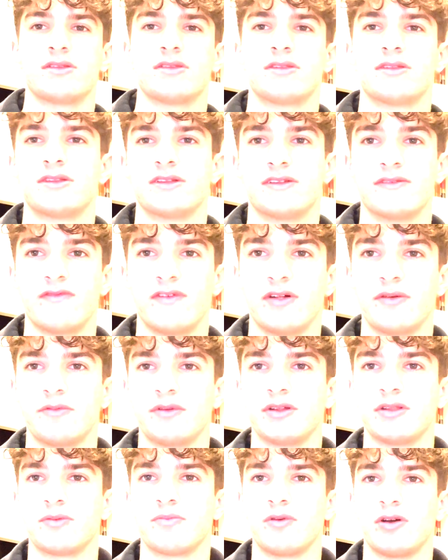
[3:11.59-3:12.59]

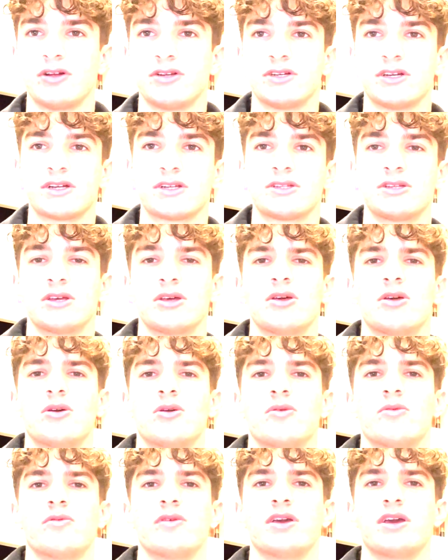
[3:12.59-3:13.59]
development of the project,
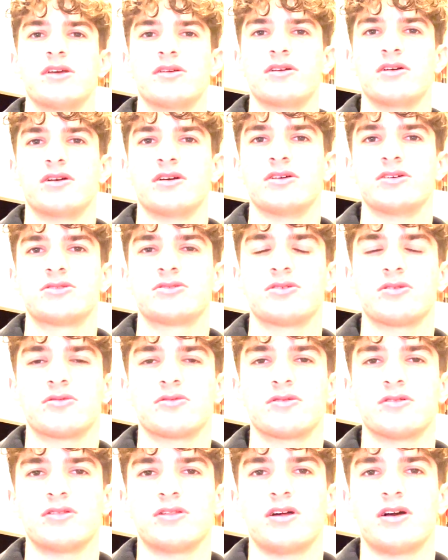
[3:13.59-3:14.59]
we
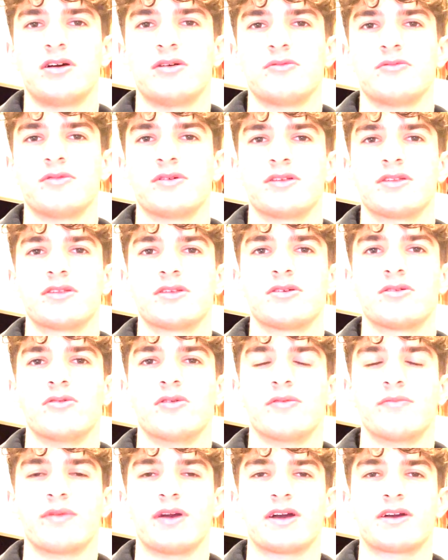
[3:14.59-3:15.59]
struggled a lot with
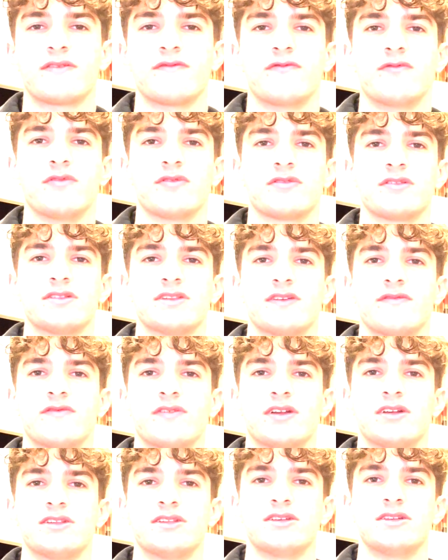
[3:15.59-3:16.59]
going back and forth on
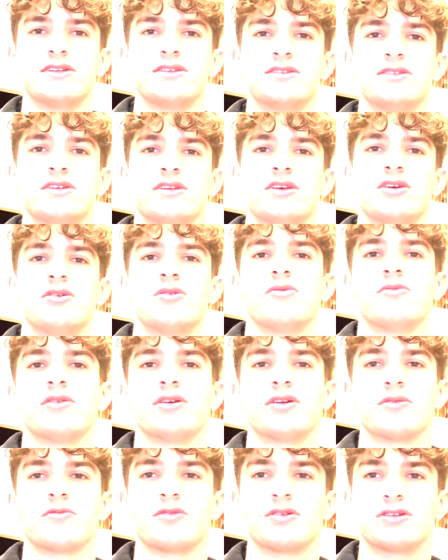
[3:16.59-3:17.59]
different ideas. We
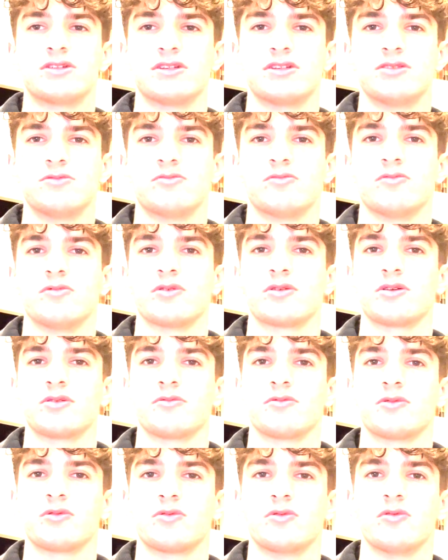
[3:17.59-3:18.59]
had originally were going to
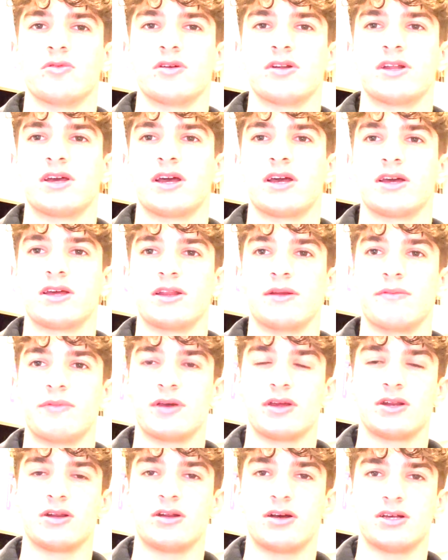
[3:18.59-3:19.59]
record at an
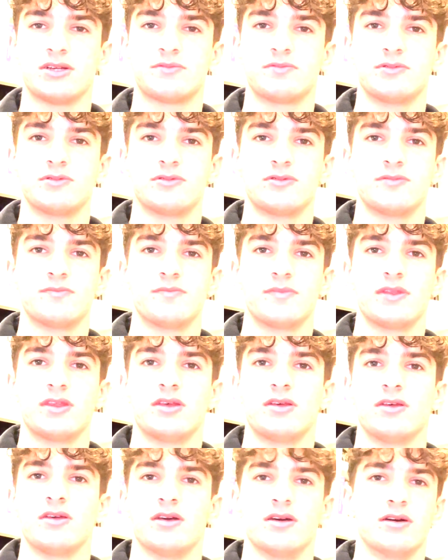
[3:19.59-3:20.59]
abandoned hospital
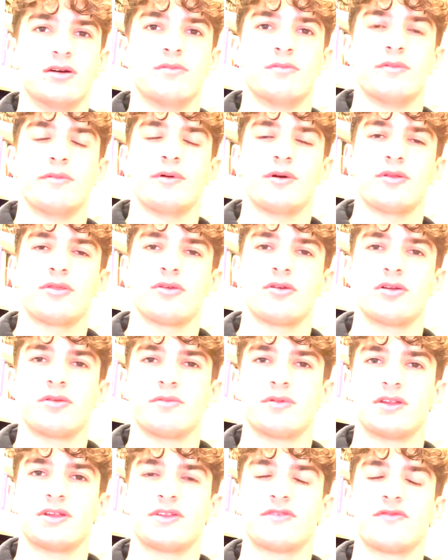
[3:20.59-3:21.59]
about 30
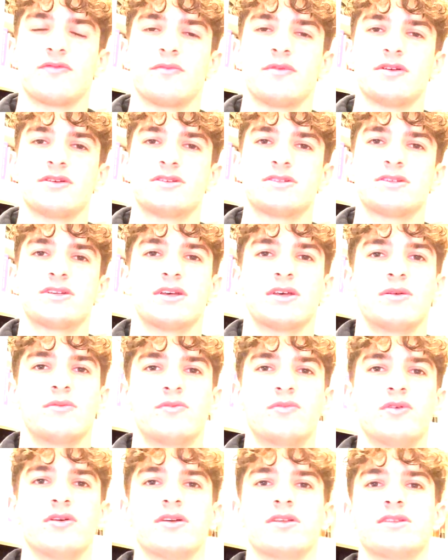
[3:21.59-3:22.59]
minutes from us,
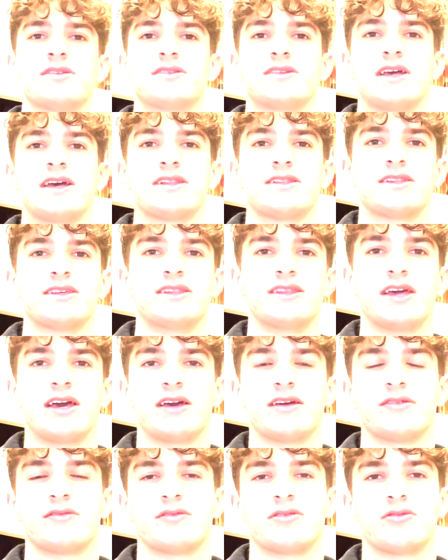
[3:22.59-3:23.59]
but sadly
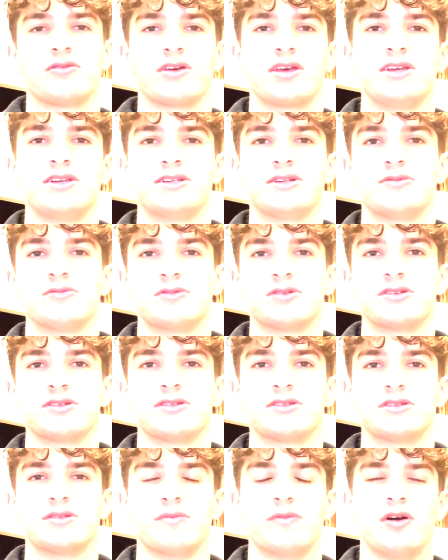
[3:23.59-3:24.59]
that location was
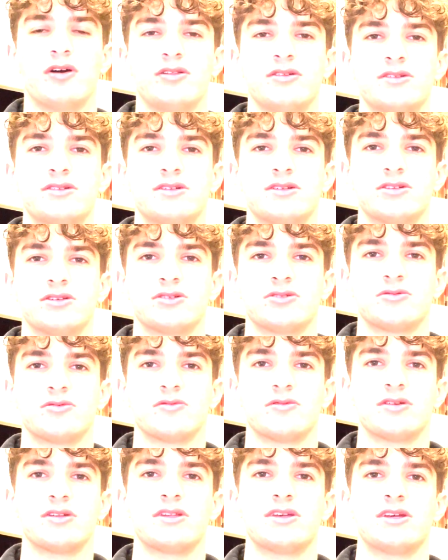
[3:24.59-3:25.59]
demolished and
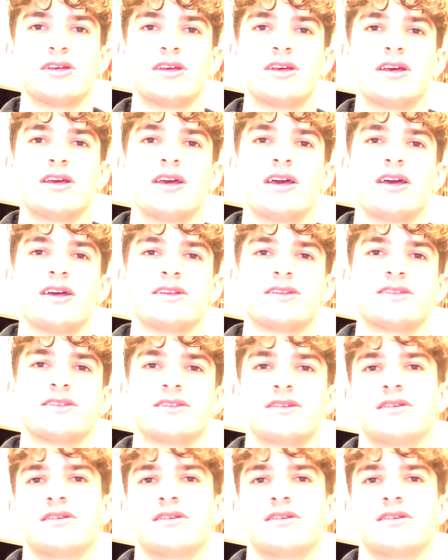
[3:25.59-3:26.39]
destroyed, as